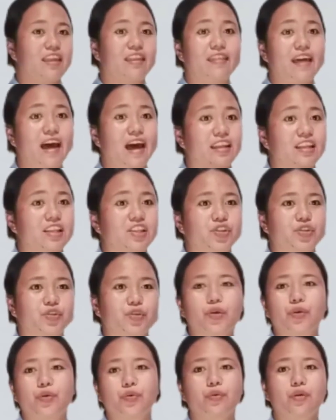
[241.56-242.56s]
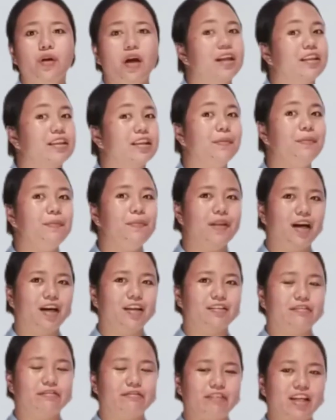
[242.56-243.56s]
That is true, the
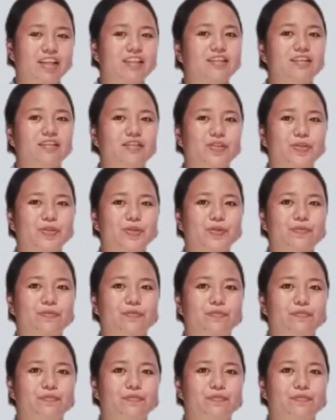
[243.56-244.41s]
blood vessels.